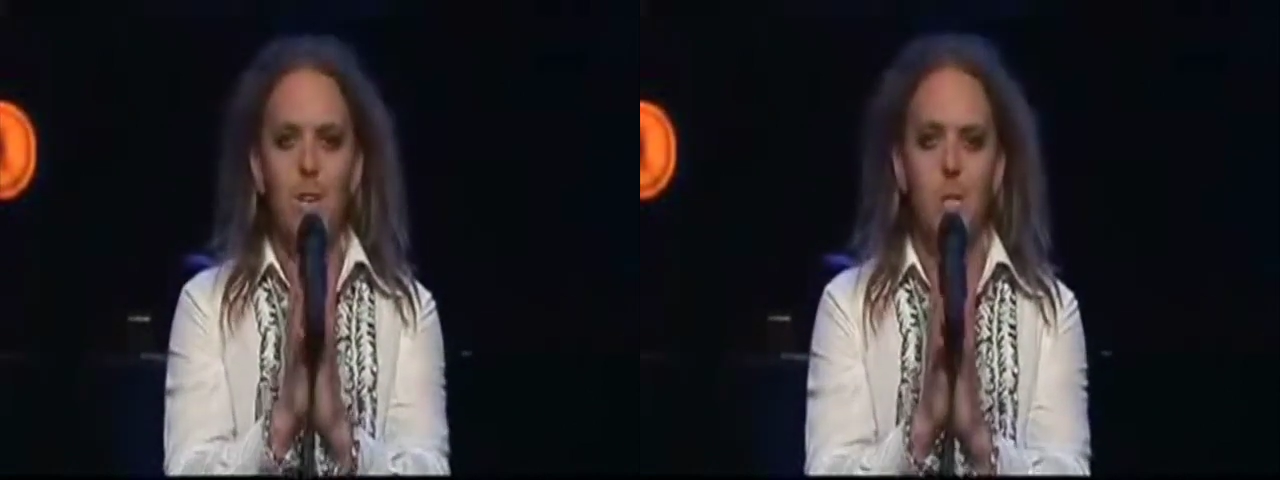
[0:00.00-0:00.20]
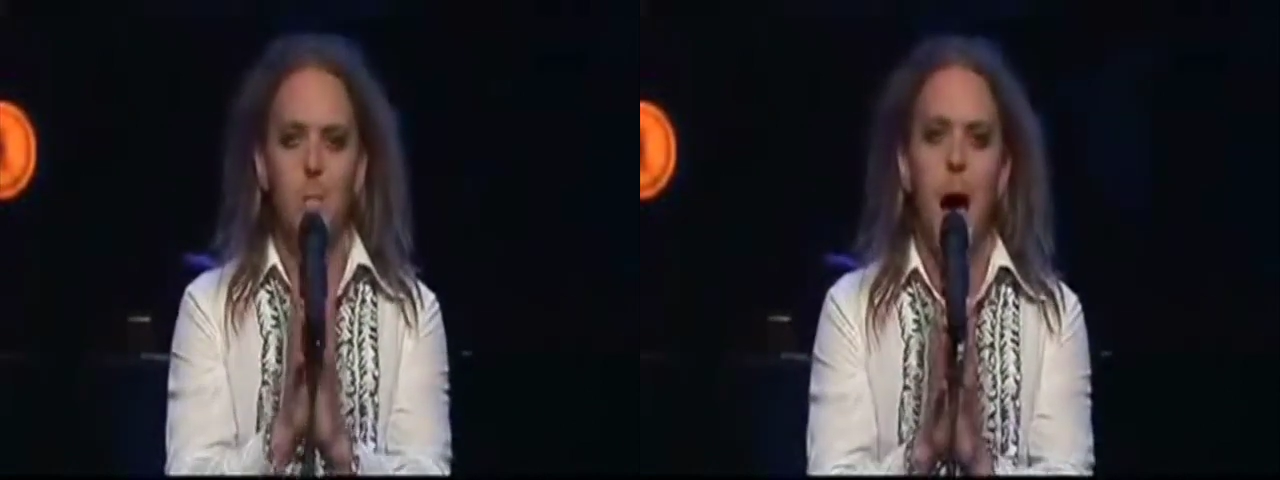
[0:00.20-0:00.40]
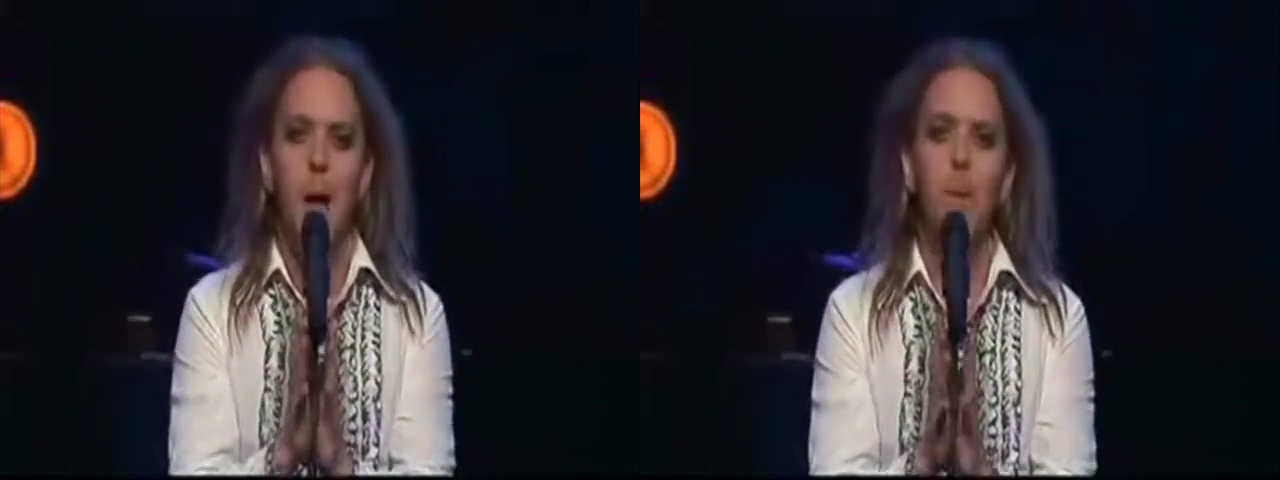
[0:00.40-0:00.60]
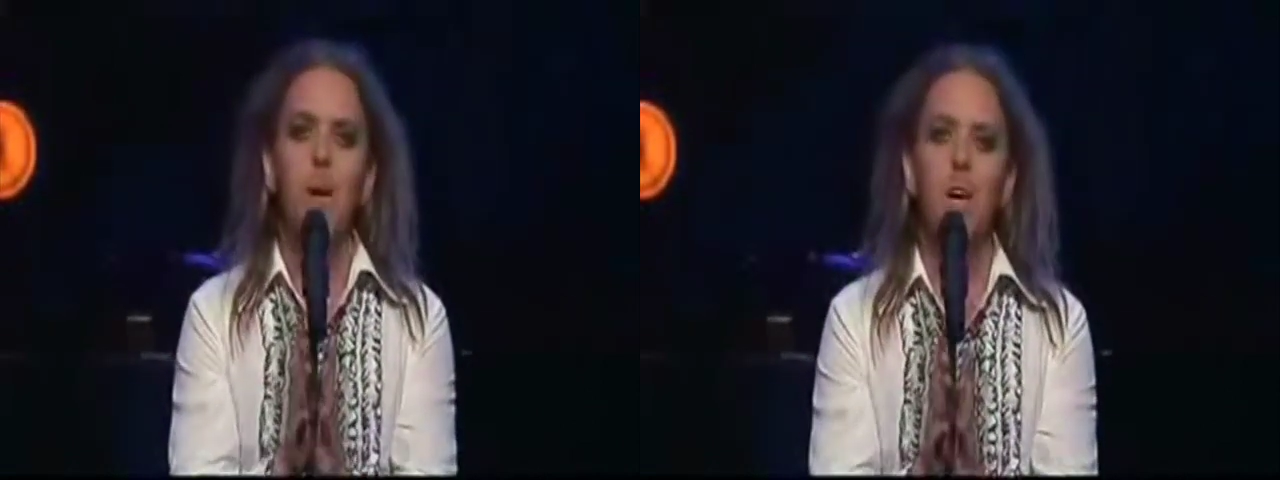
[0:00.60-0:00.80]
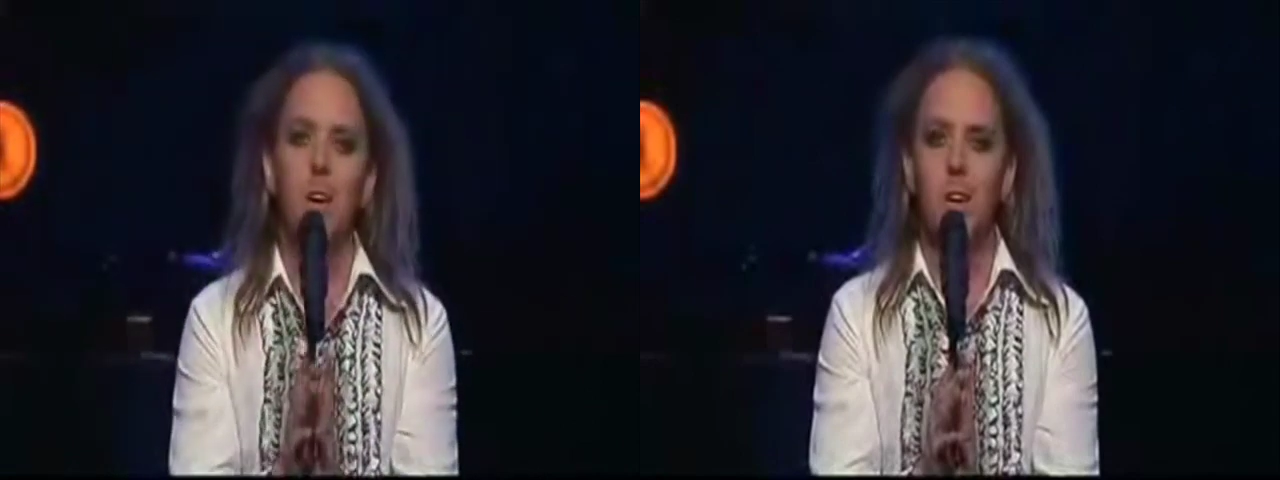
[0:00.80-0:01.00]
despite
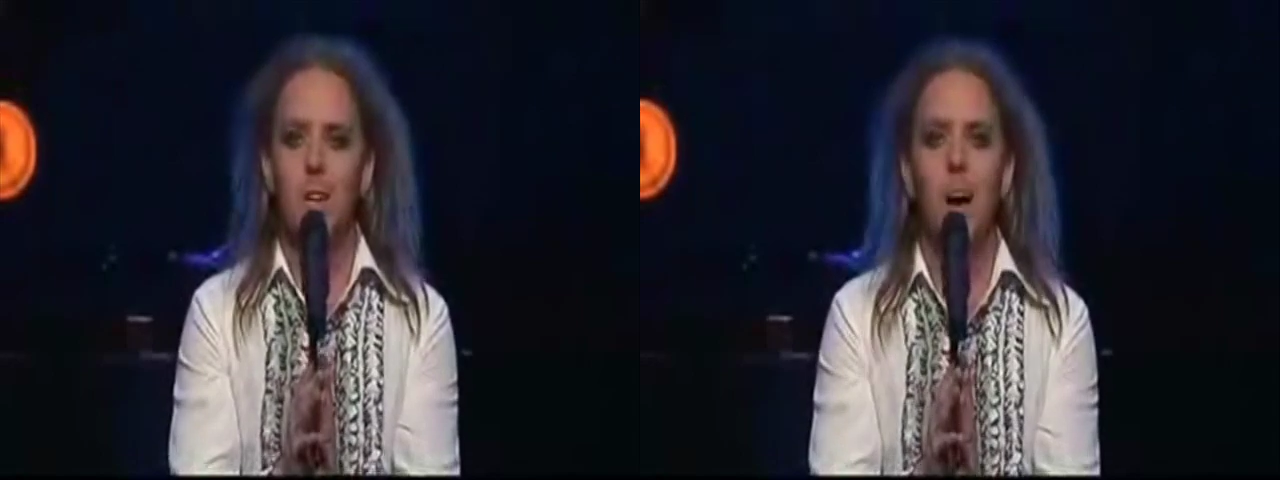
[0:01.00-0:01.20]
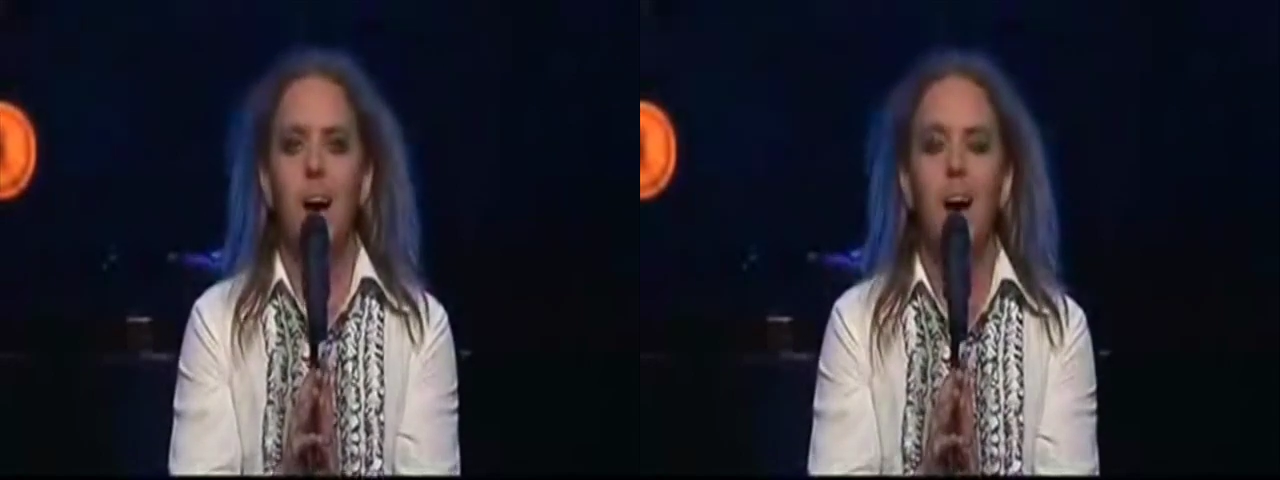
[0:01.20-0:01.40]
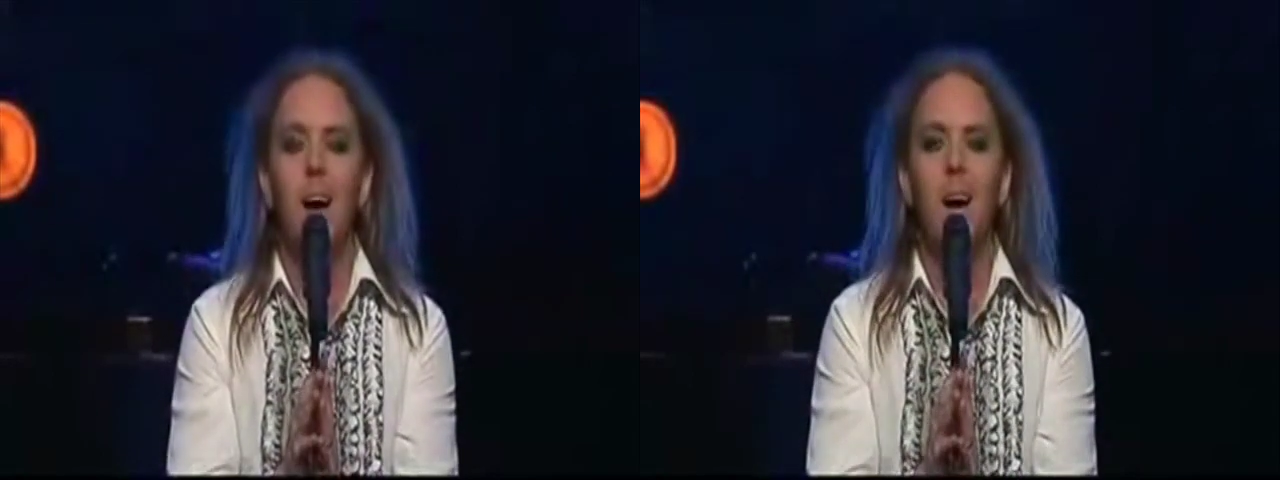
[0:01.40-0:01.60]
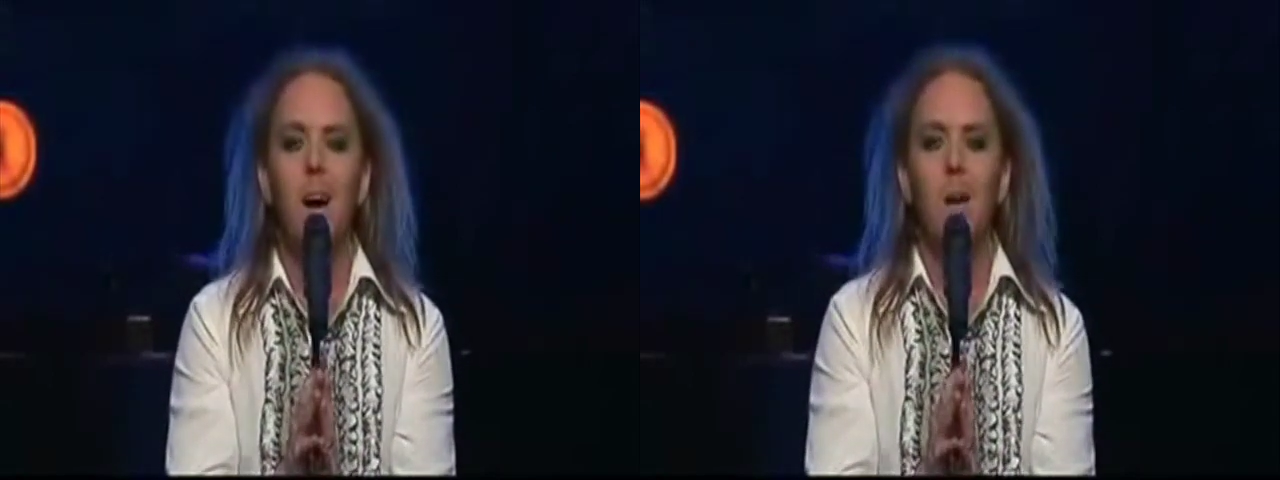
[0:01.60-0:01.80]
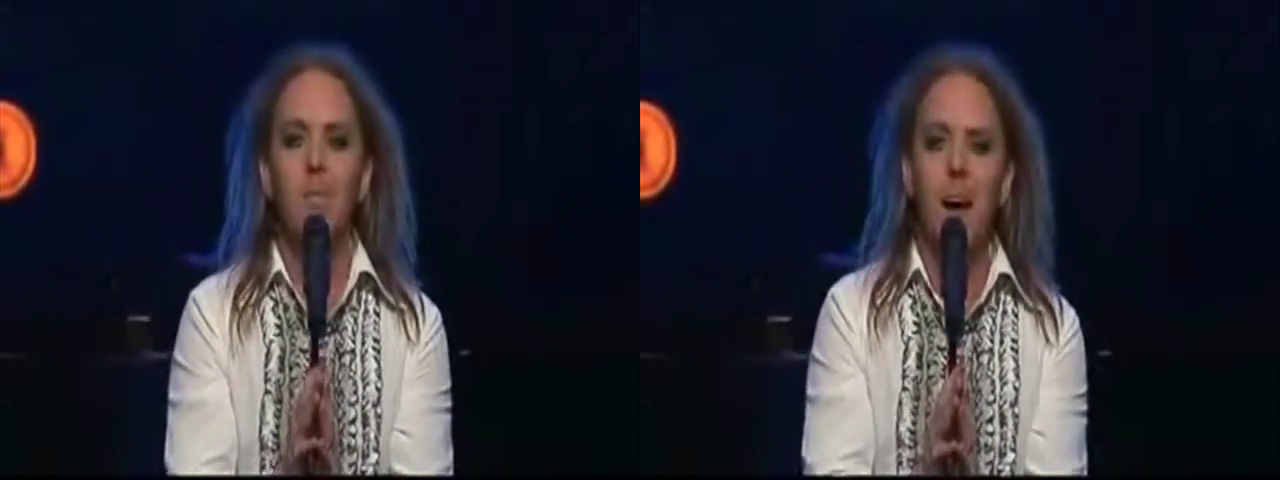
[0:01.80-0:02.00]
being
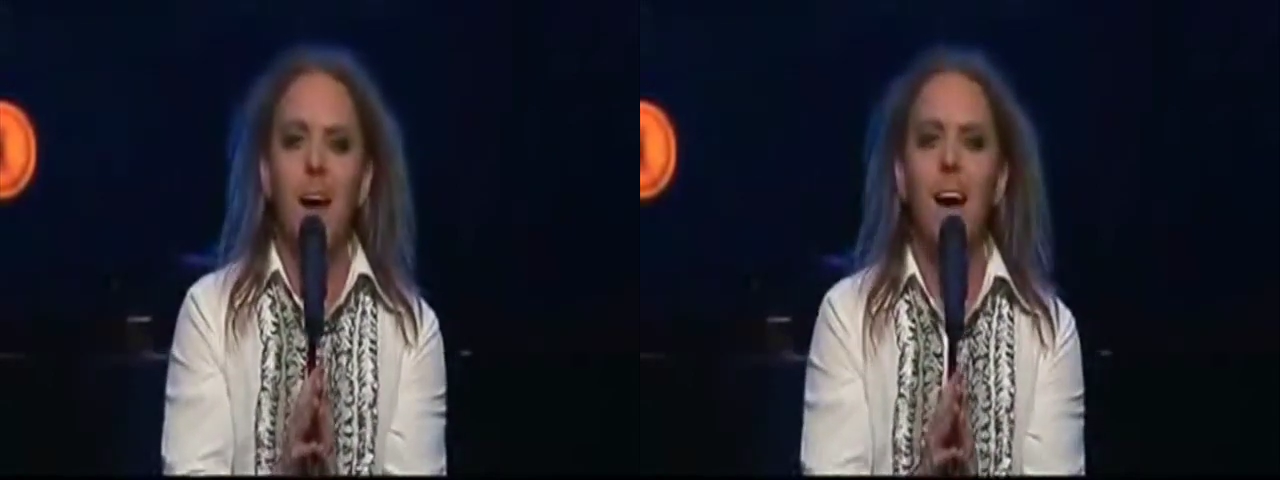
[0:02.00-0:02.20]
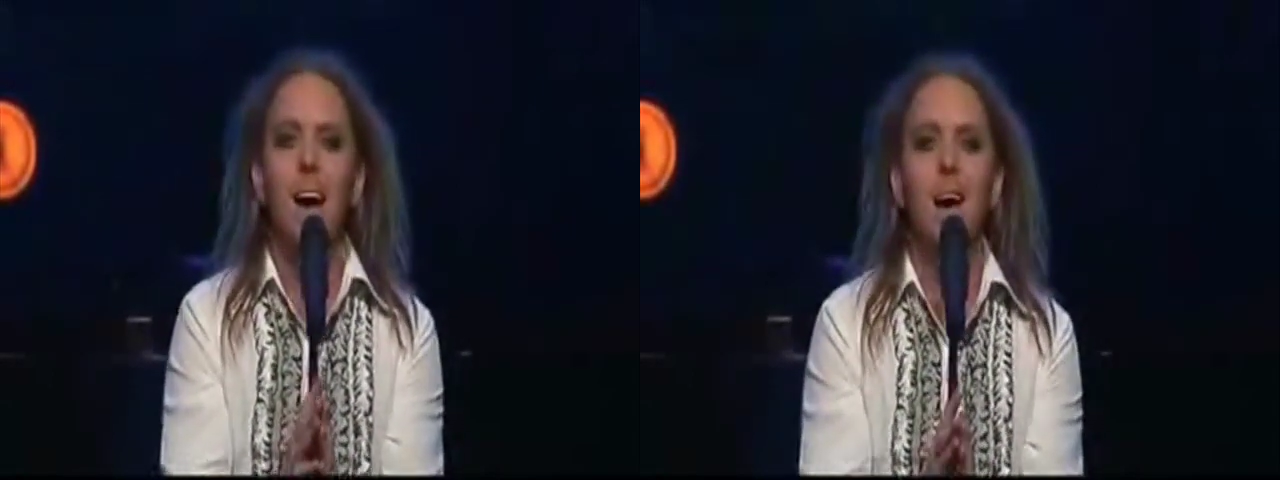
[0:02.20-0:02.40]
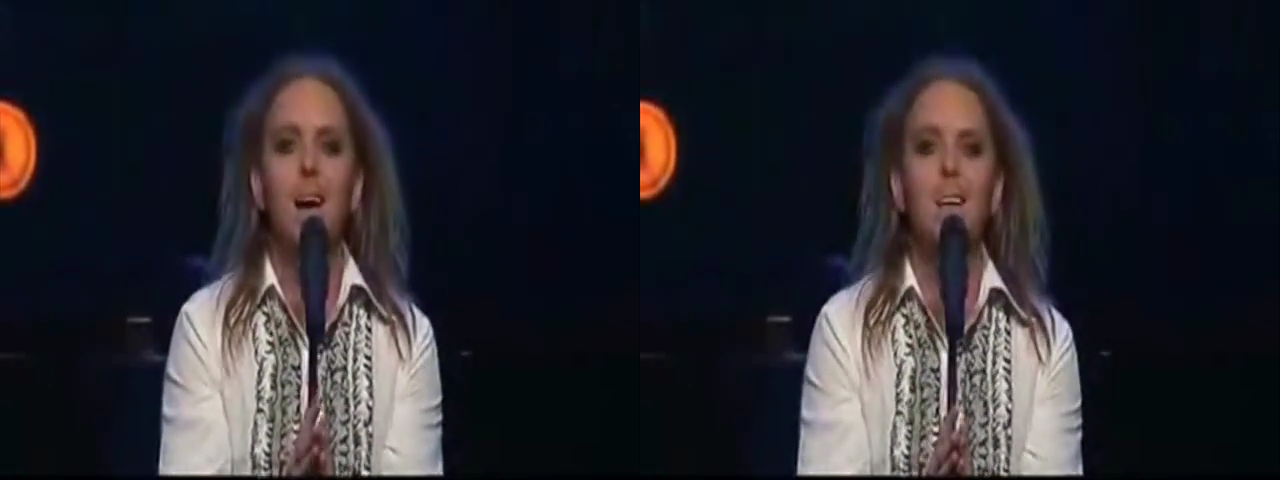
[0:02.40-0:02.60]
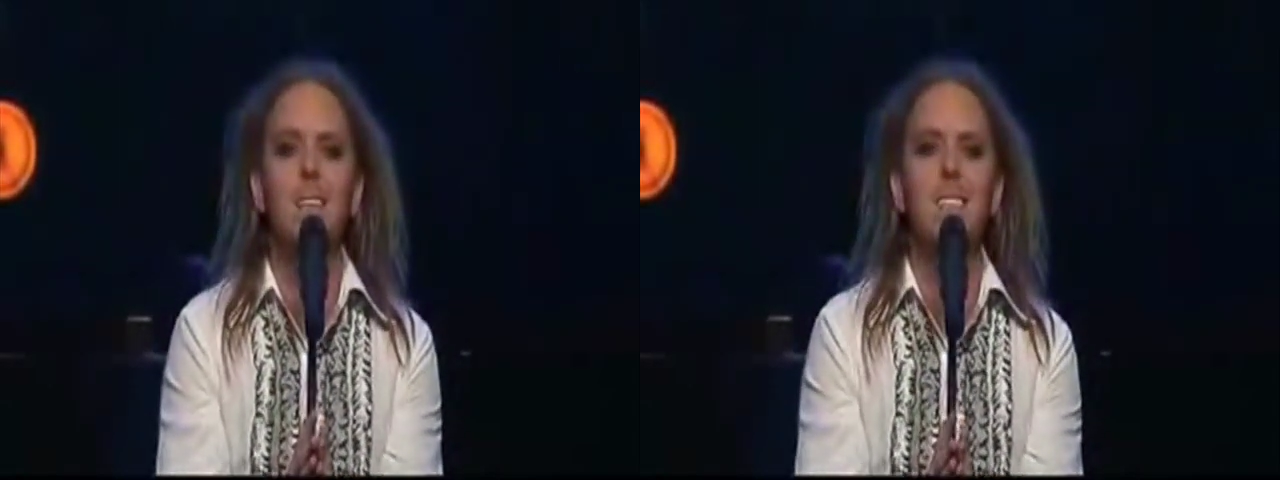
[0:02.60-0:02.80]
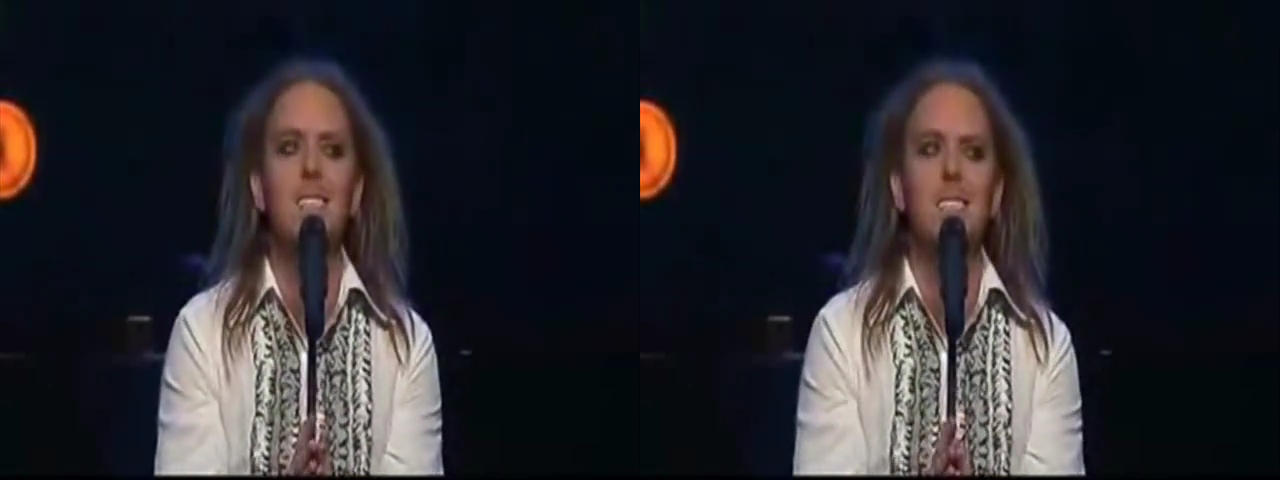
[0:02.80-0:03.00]

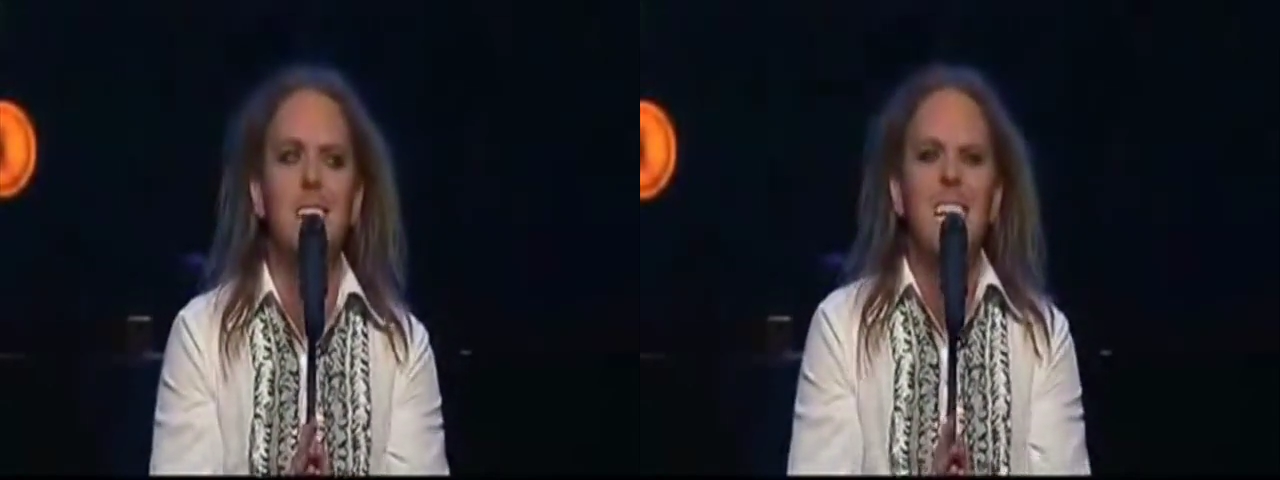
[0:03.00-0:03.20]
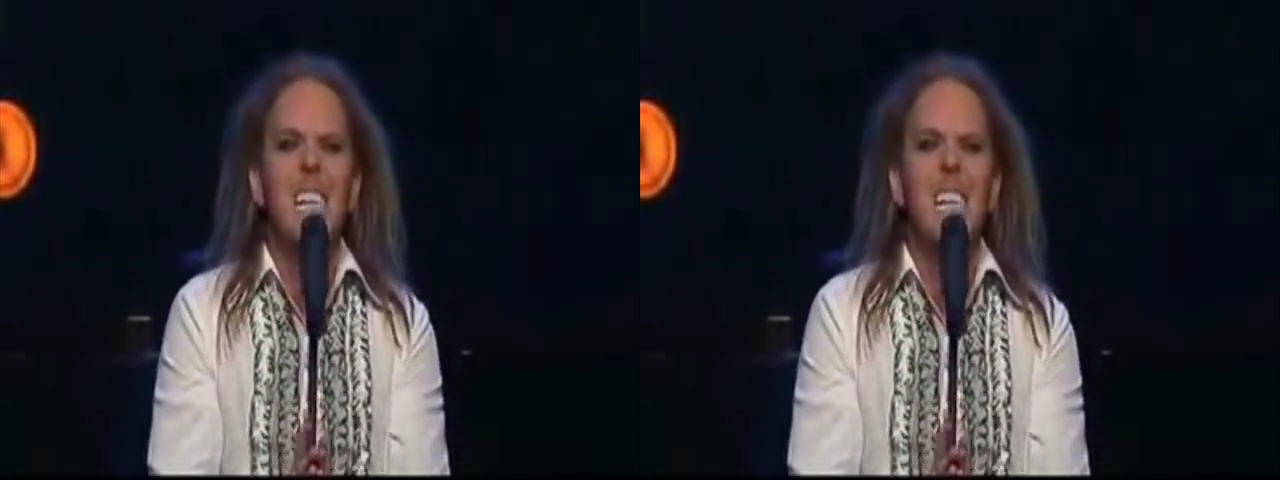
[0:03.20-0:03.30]
around.